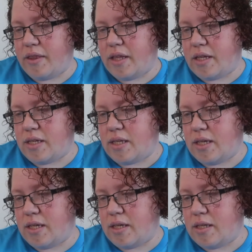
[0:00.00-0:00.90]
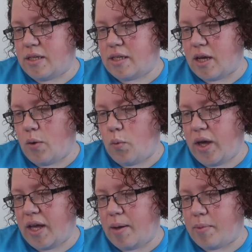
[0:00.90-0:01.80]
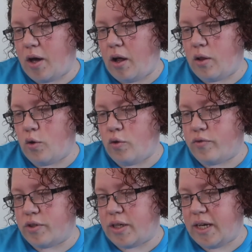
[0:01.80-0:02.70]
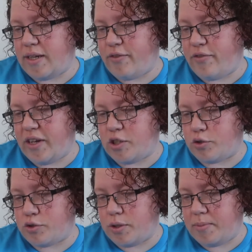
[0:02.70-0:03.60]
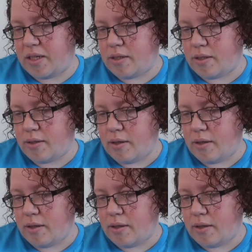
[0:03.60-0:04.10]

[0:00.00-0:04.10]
this is a Wake Up Call Overnight Facial Treatment